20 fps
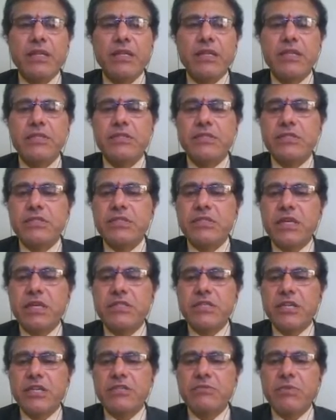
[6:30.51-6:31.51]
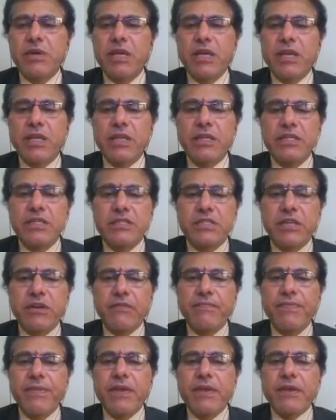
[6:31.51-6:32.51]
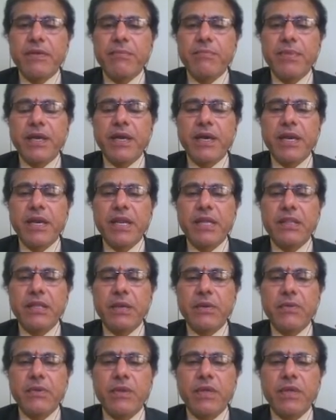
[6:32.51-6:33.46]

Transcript: this is a bigger length.